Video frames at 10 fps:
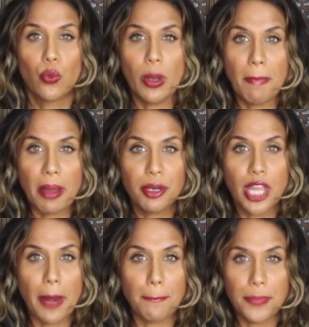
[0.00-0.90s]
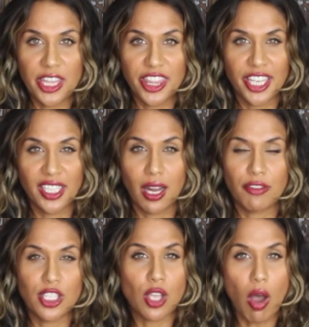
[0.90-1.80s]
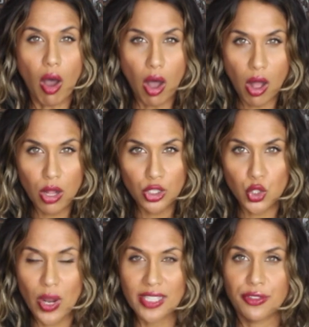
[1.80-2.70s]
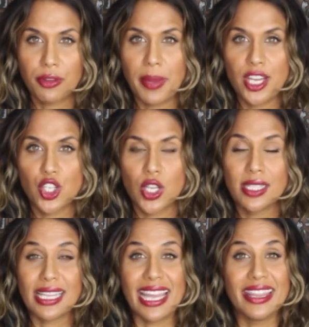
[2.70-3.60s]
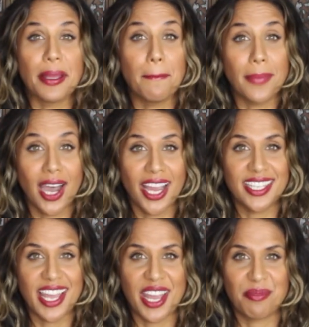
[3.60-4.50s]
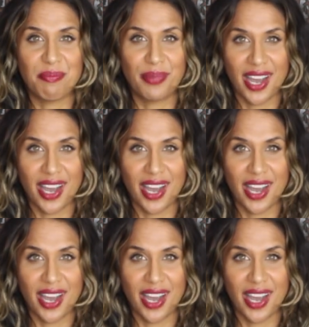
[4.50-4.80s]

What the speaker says: Remember that Pitta governs all transformations in the mind and